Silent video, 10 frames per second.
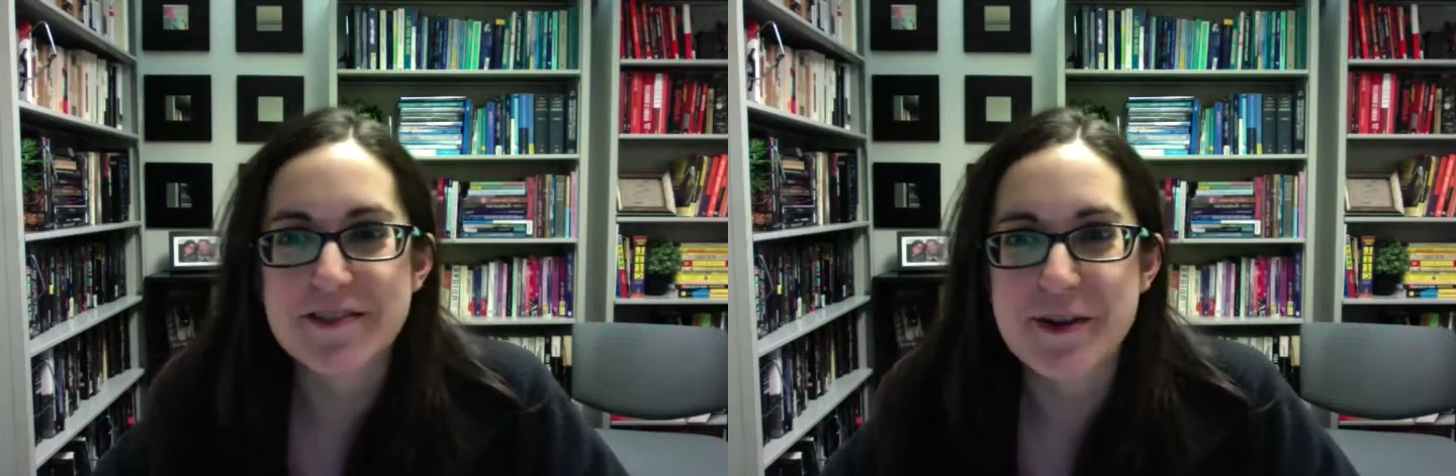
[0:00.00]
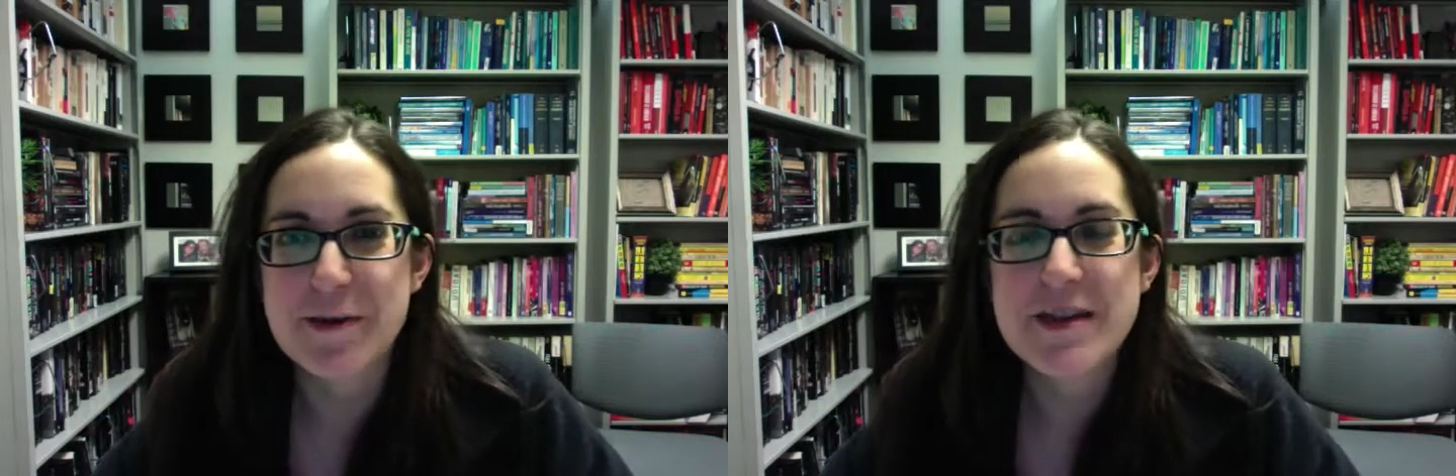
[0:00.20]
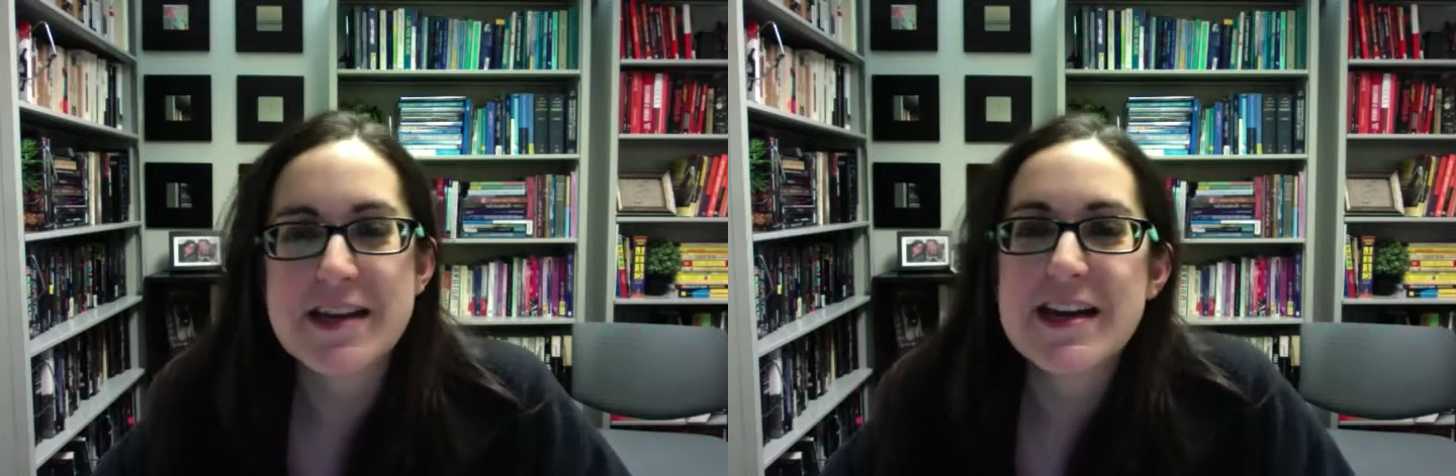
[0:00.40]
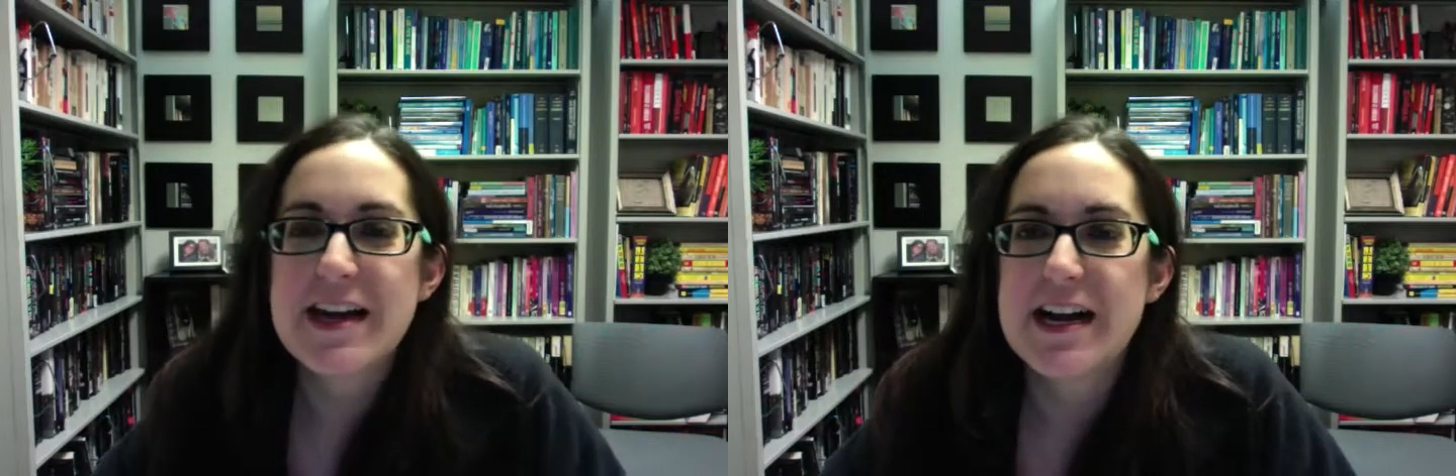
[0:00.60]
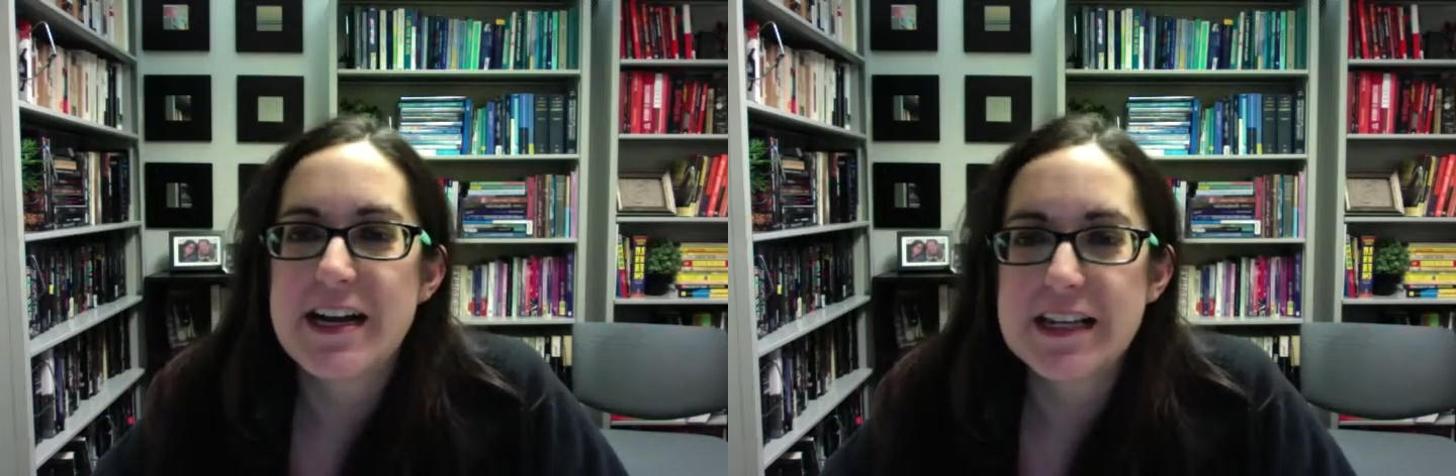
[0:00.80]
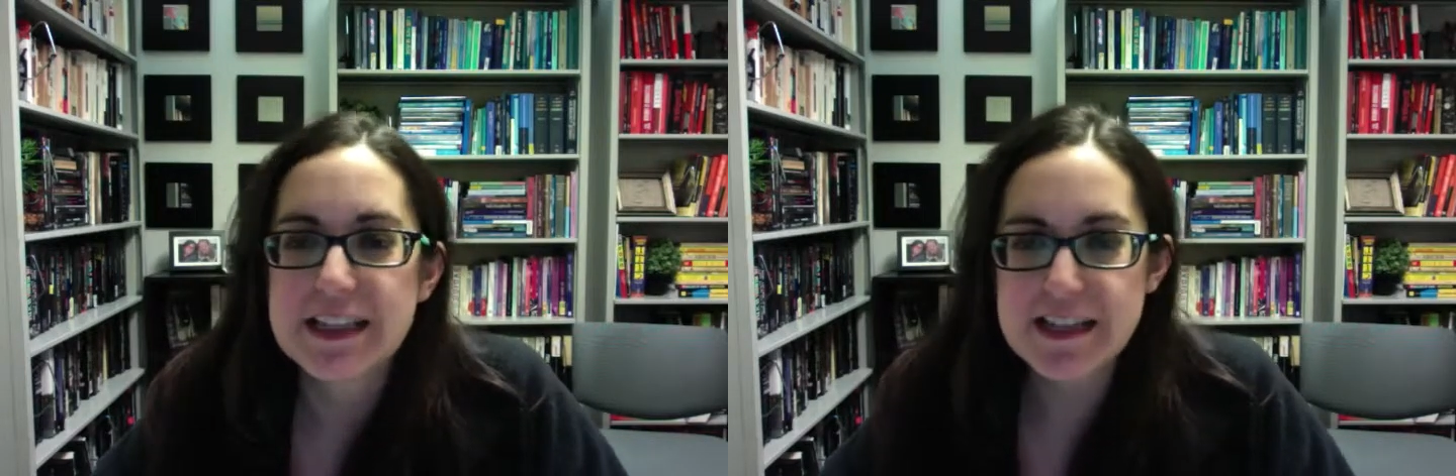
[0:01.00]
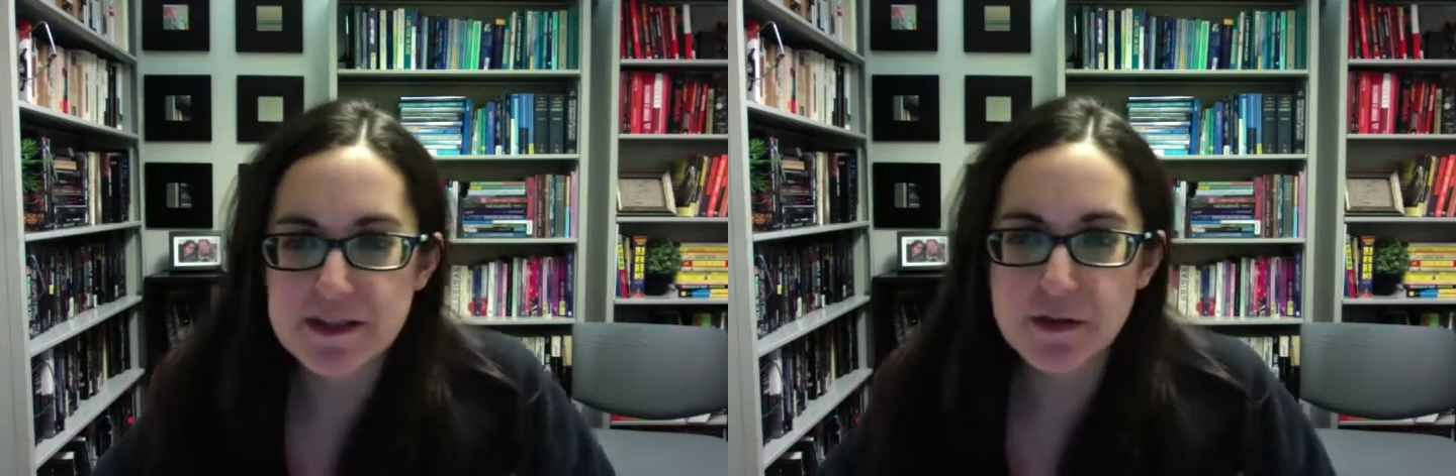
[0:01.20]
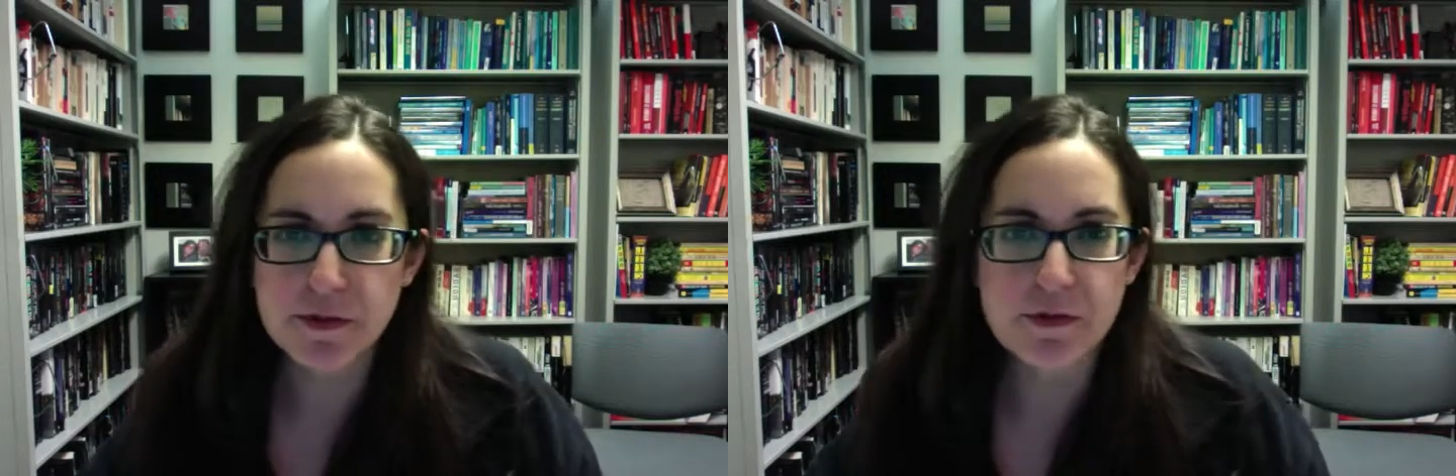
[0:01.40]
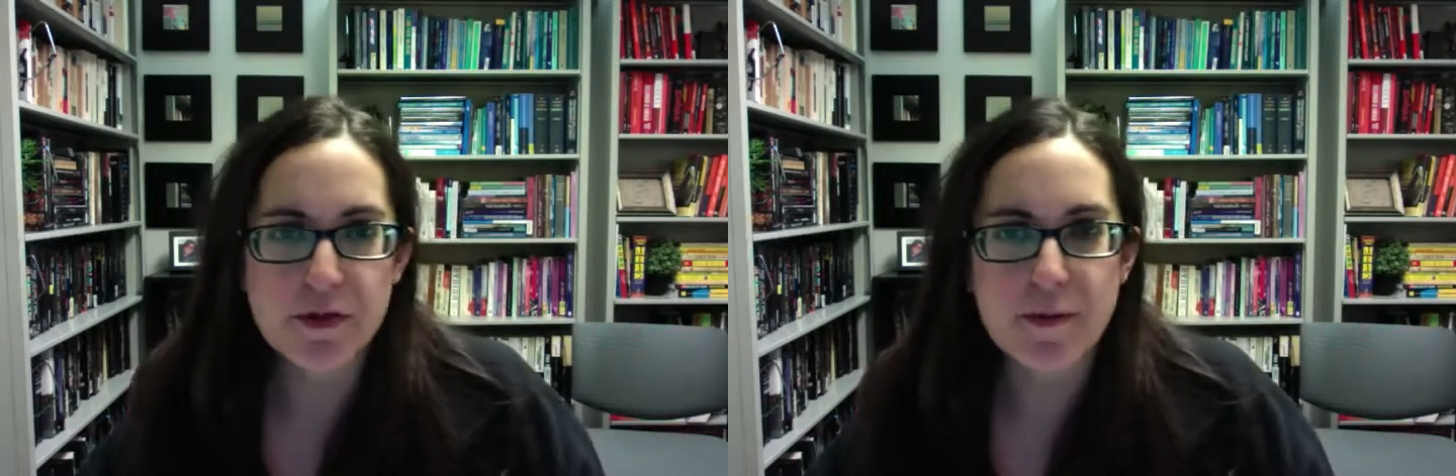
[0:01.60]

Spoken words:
So let's go through